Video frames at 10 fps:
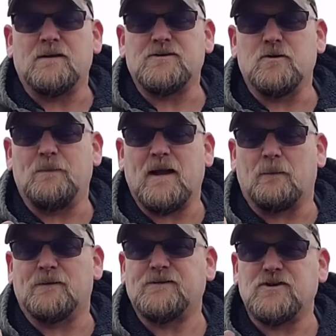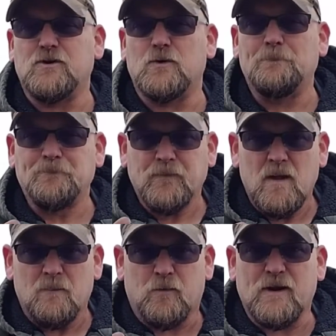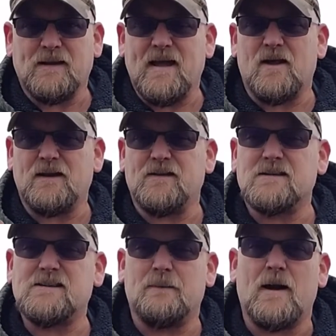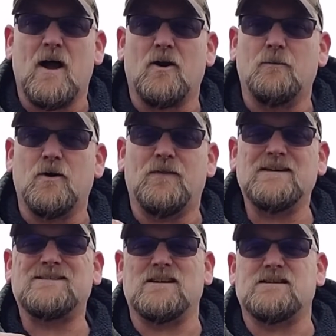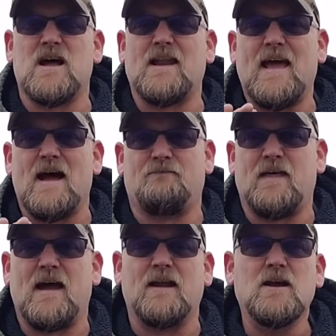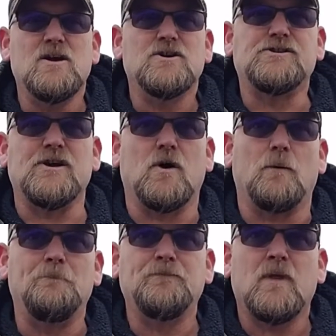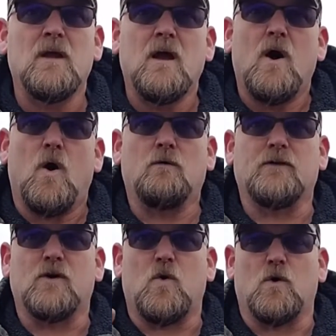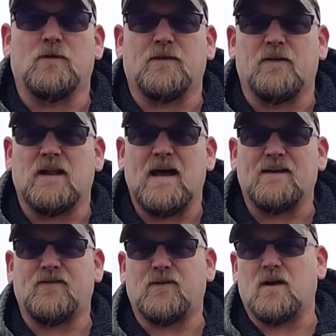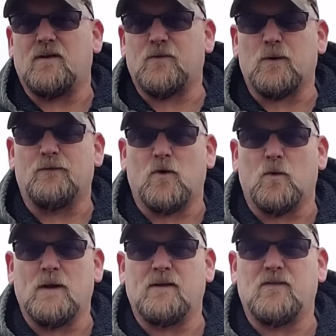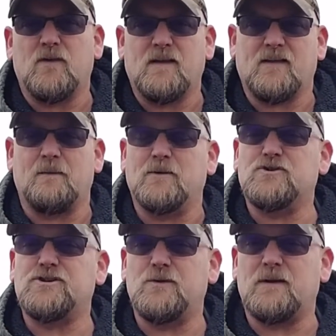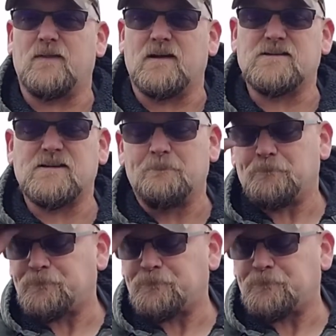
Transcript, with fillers: to be able to bring it down into the semi-auto mode, this does not have that. So over the course of the last 3 or 4 weeks, as I've been shooting this,